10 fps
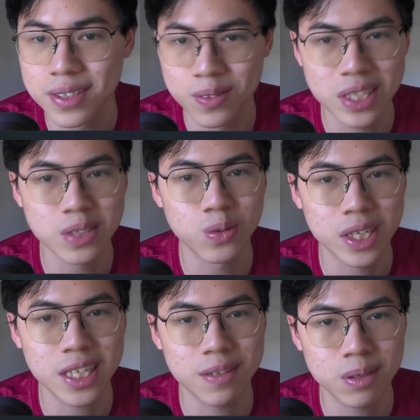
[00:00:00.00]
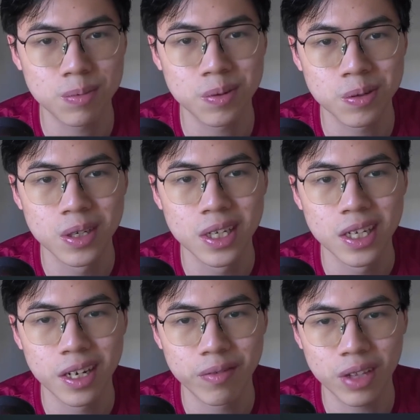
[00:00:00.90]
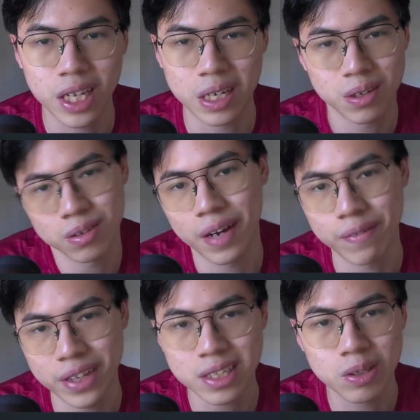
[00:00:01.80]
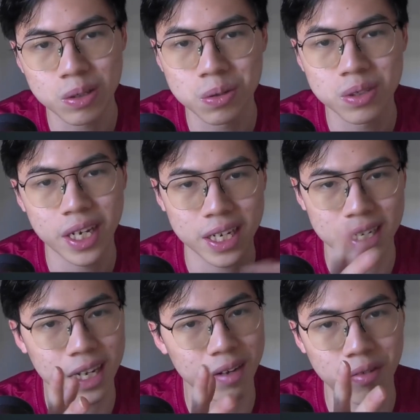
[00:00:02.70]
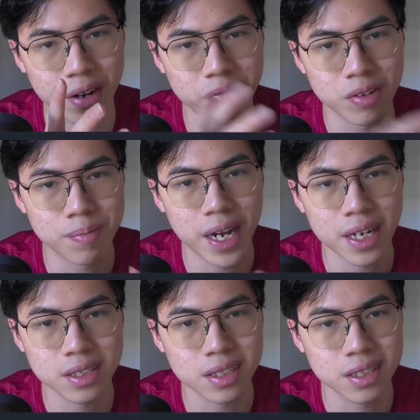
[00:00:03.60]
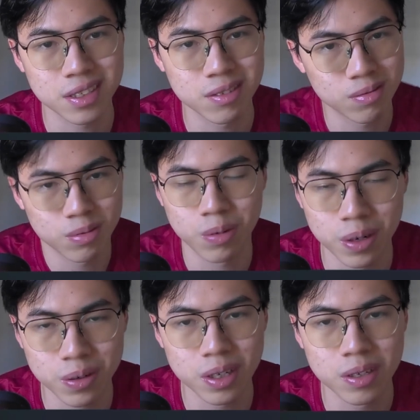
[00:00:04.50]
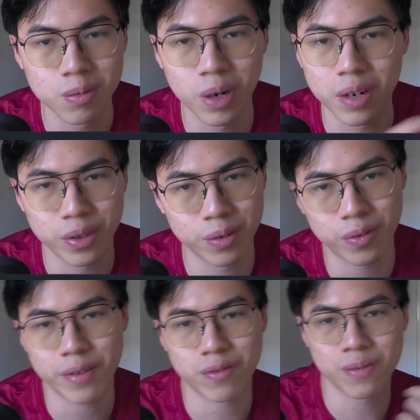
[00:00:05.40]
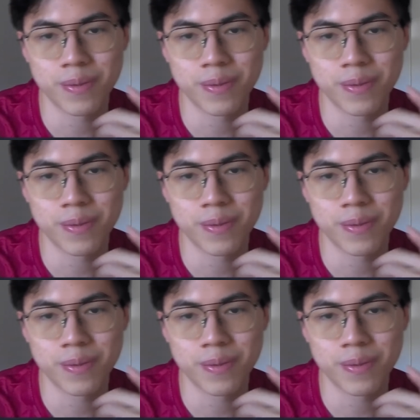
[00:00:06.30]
So this really gives people a feeling, oh, I have nothing to lose. I can get 5 free bags. Well, one of the 5